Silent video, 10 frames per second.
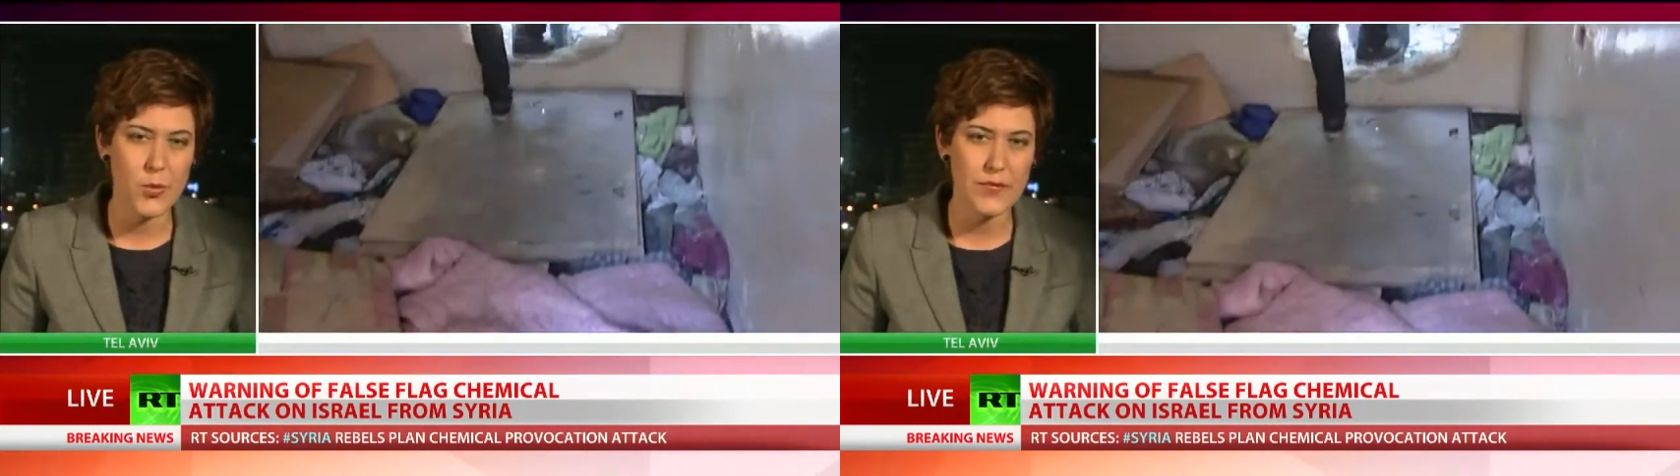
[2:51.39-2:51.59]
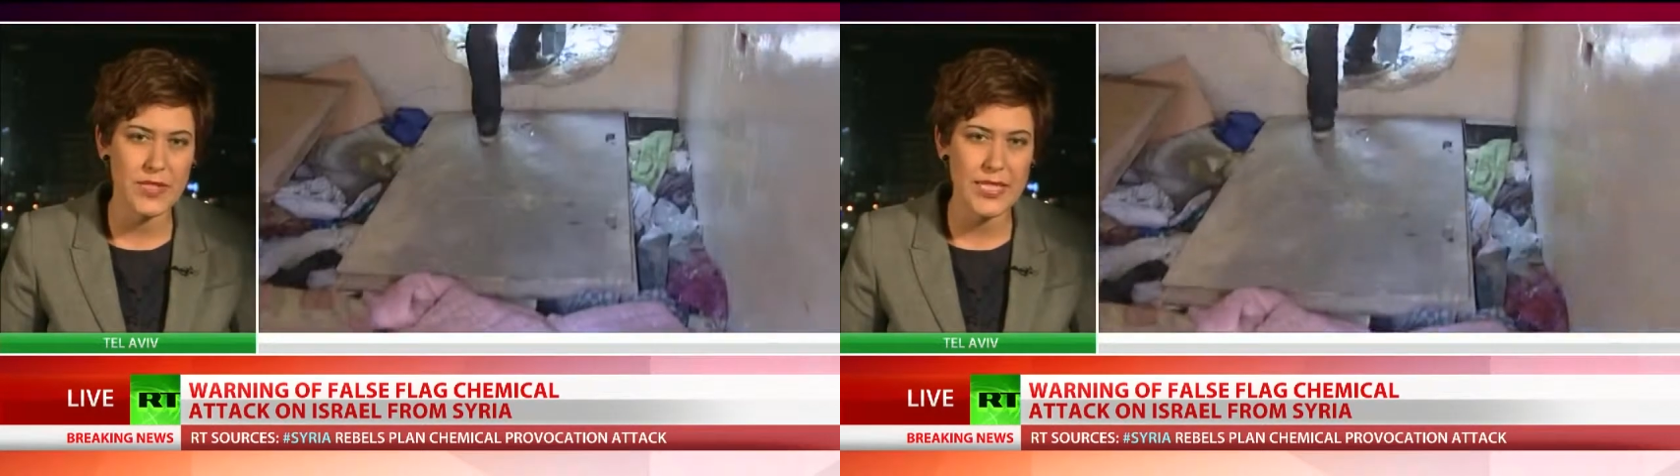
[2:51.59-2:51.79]

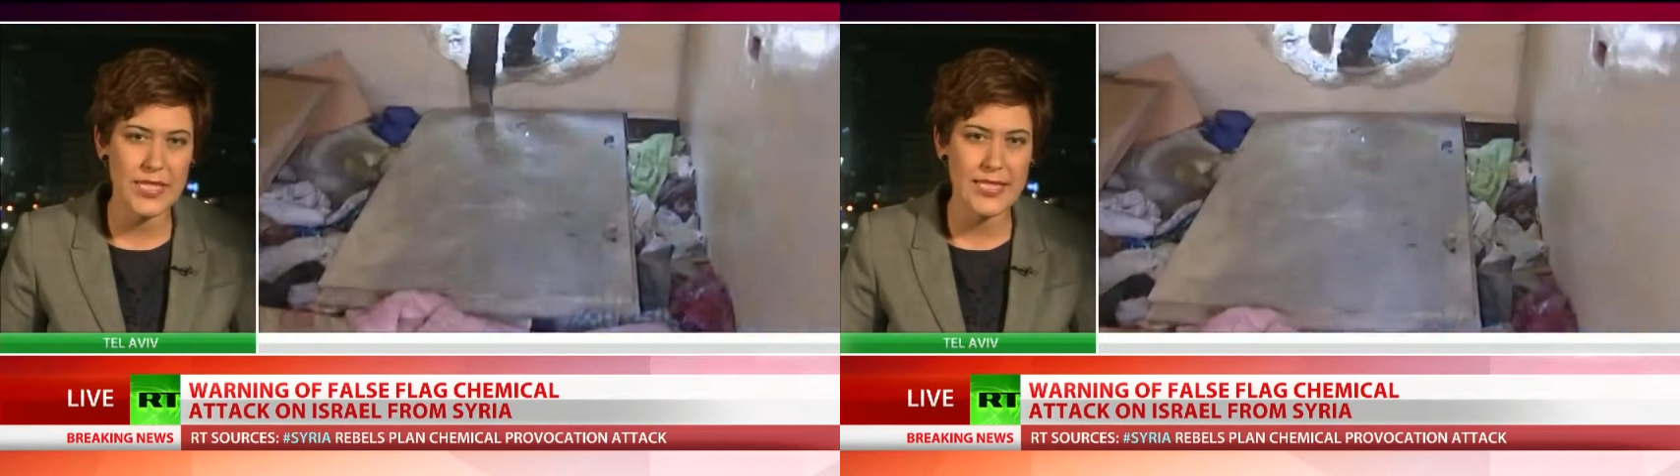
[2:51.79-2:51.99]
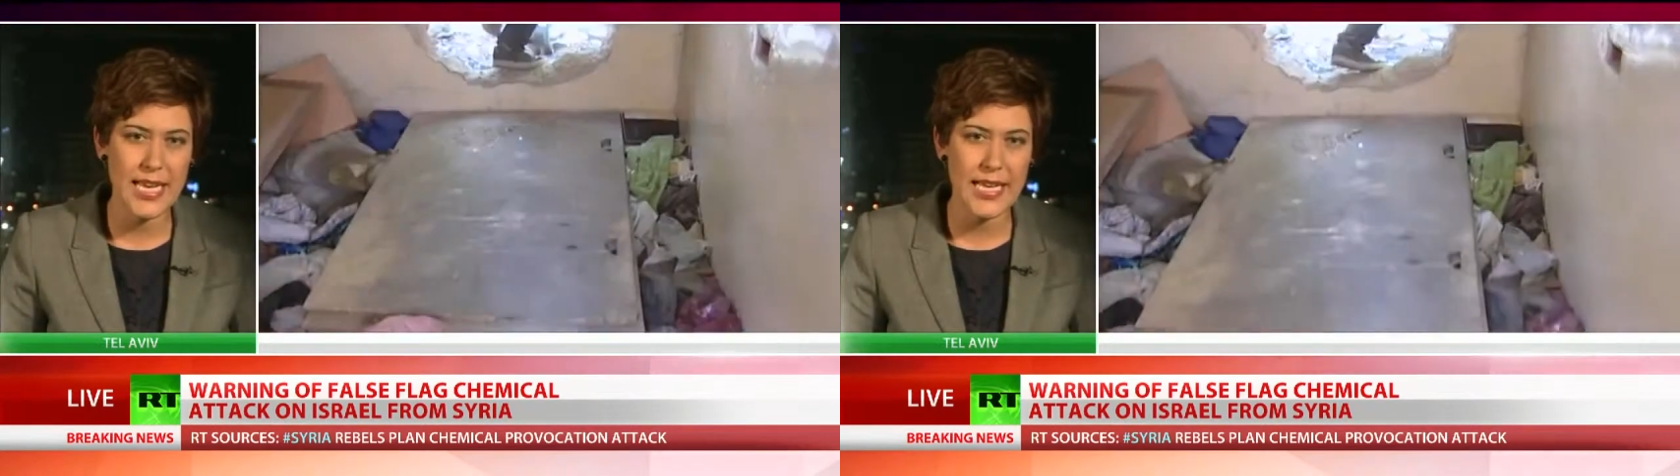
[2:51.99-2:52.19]
We've seen
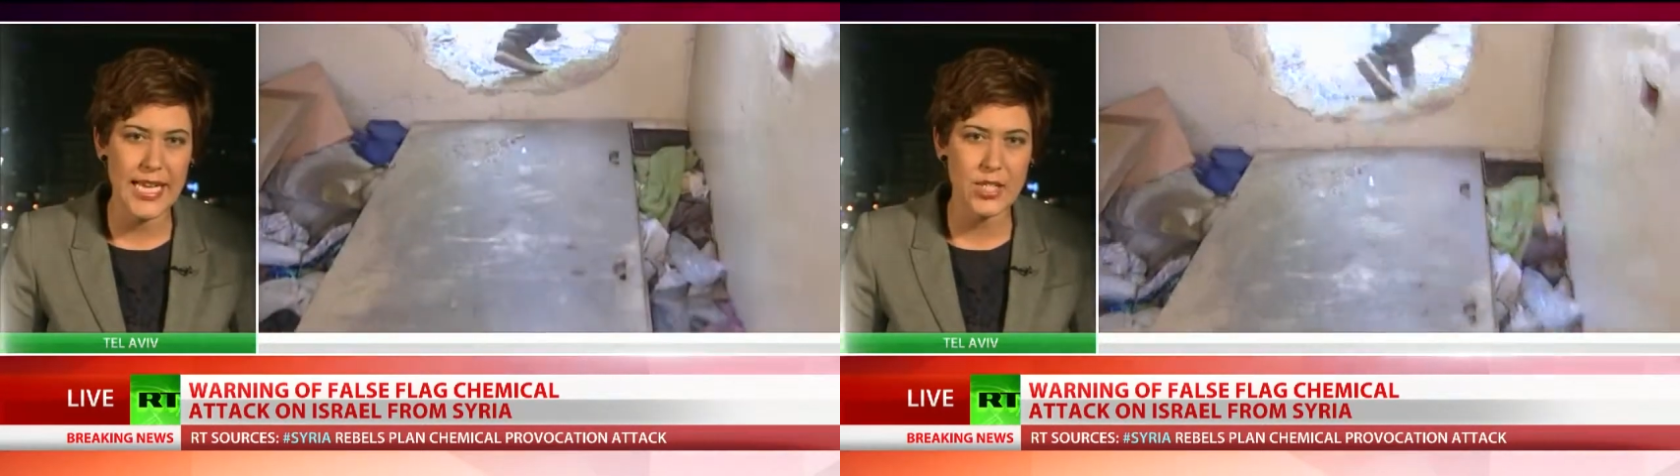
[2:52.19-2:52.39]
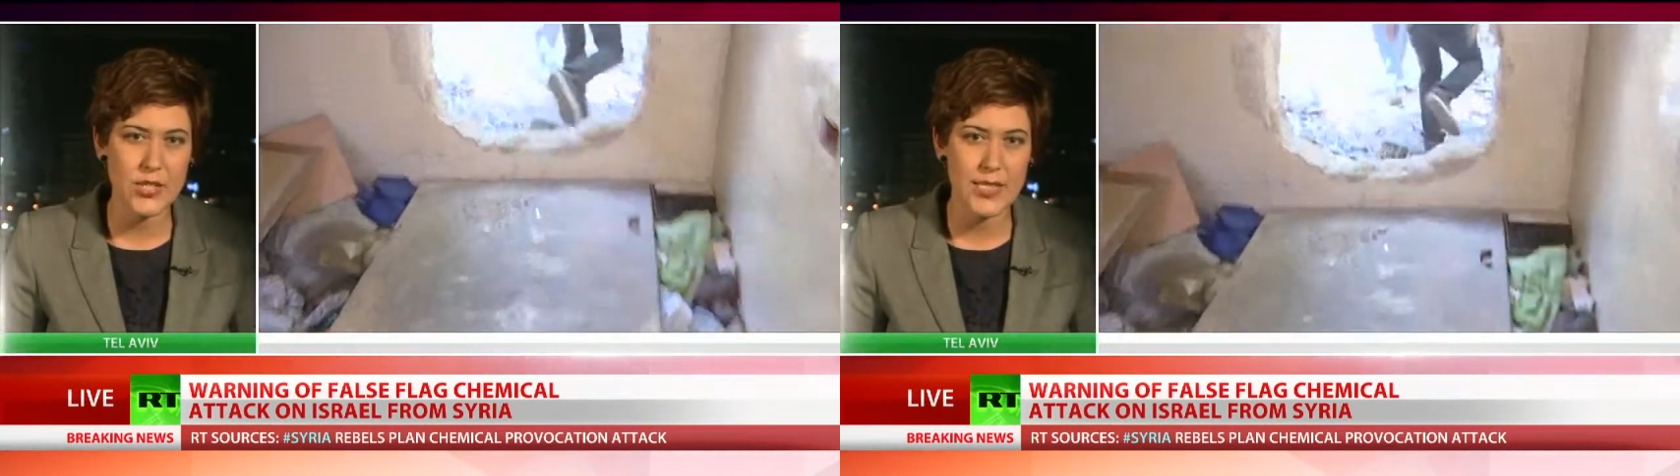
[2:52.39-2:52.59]
these
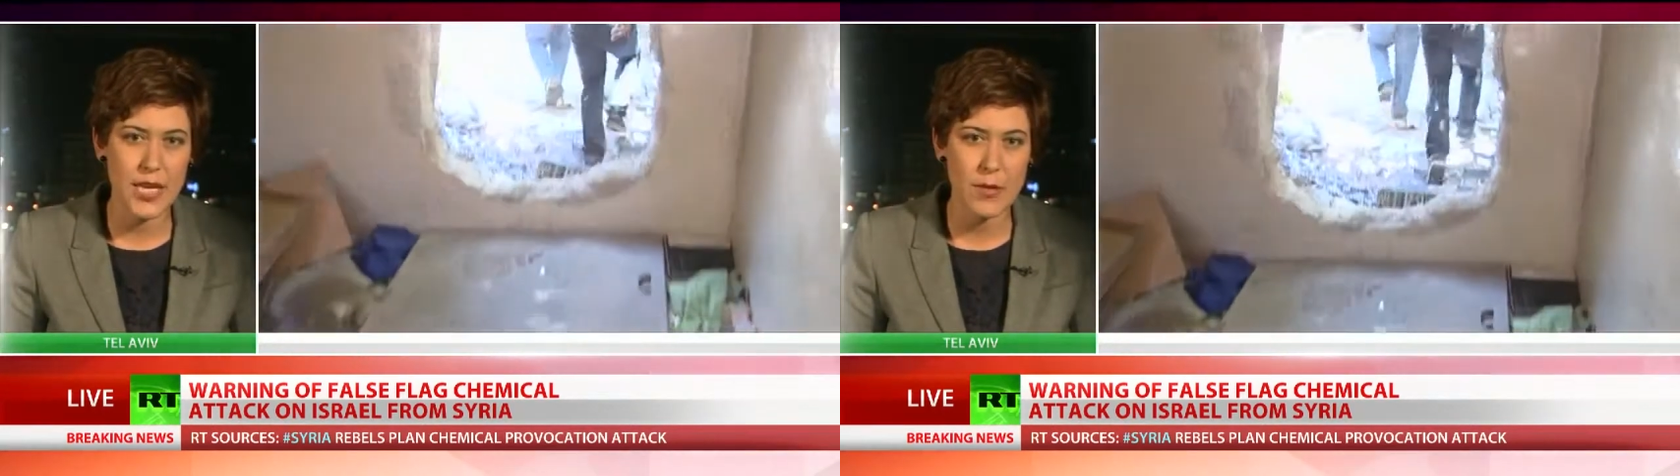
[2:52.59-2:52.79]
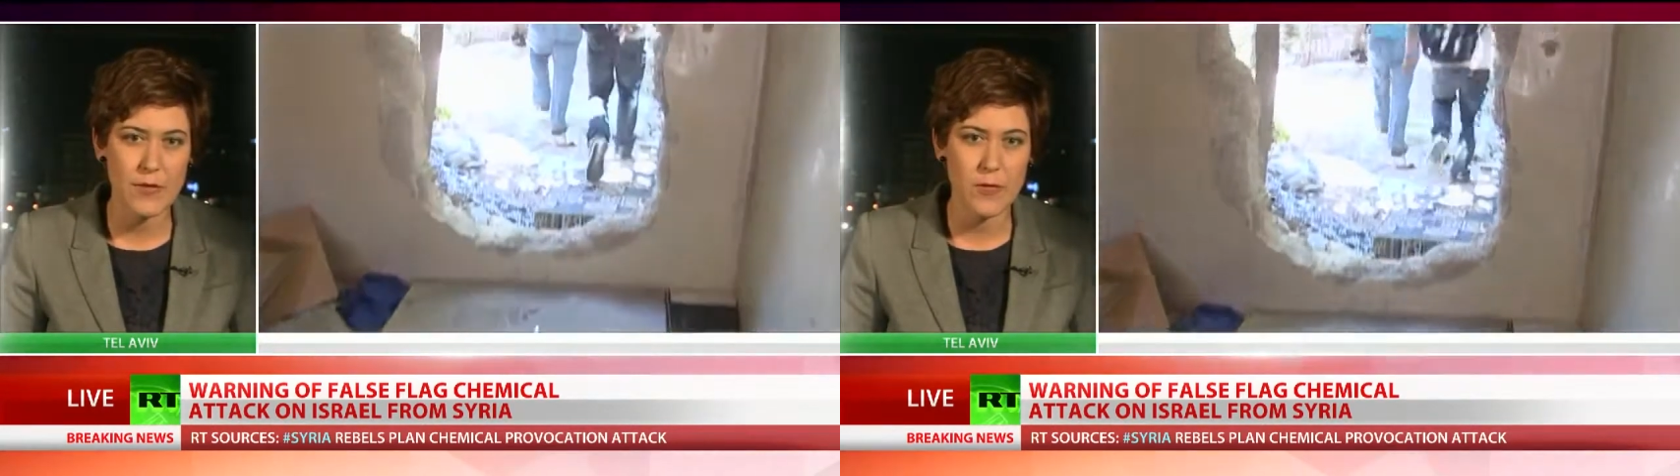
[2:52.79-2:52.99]
allegations
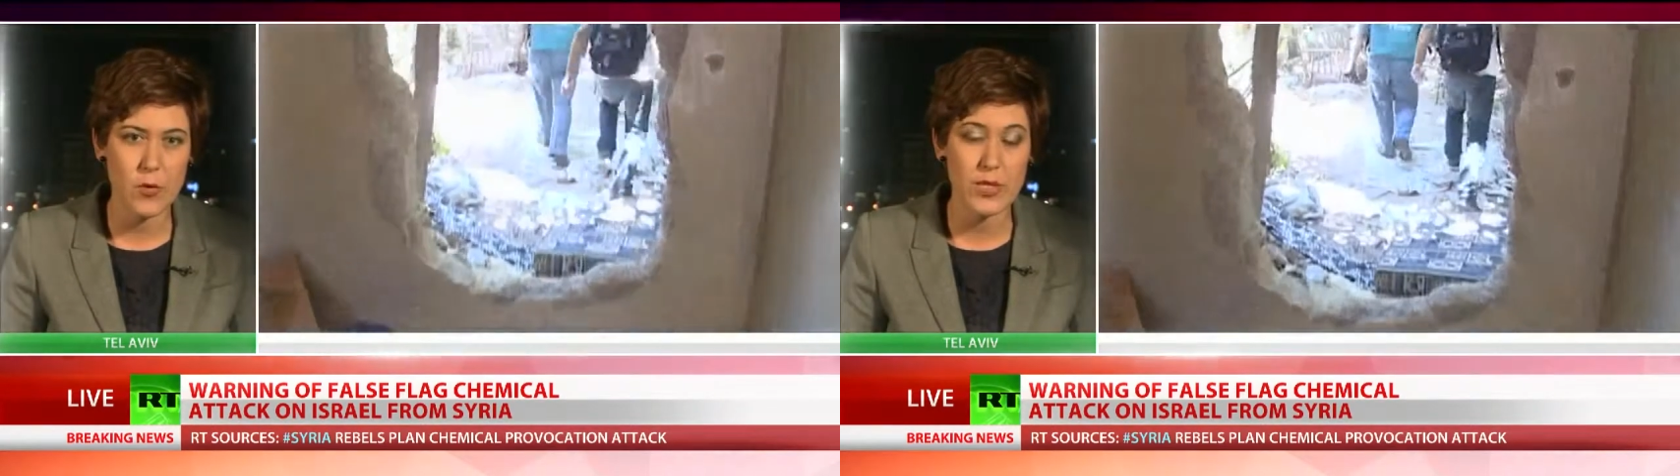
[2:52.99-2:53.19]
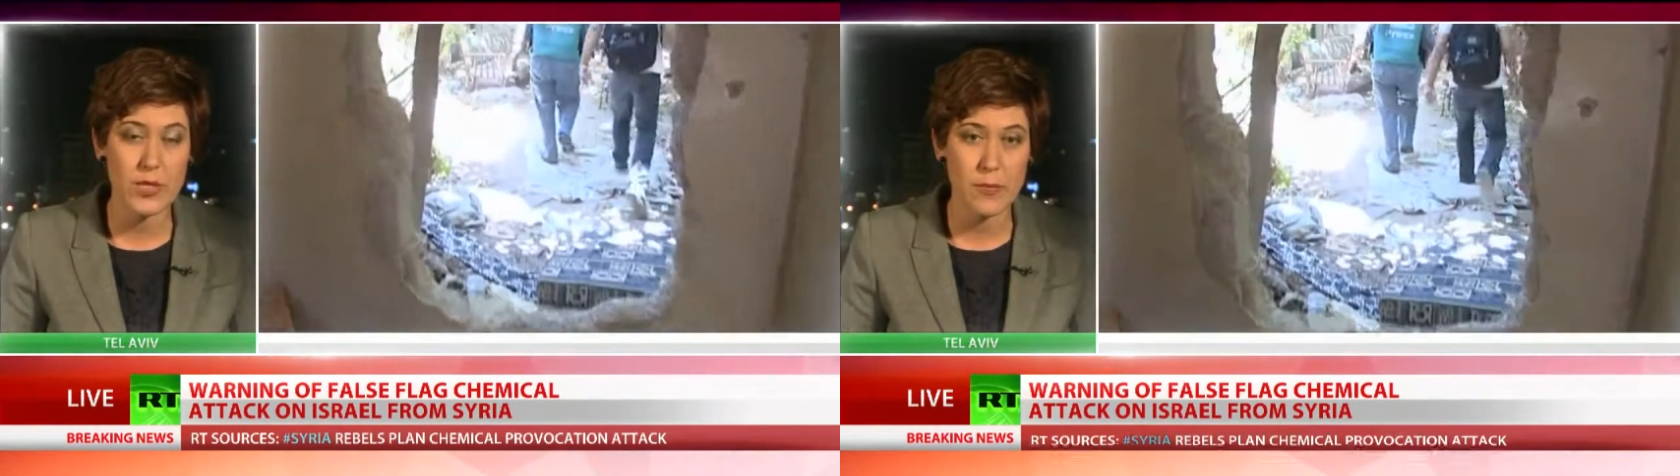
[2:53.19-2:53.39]
coming forward in the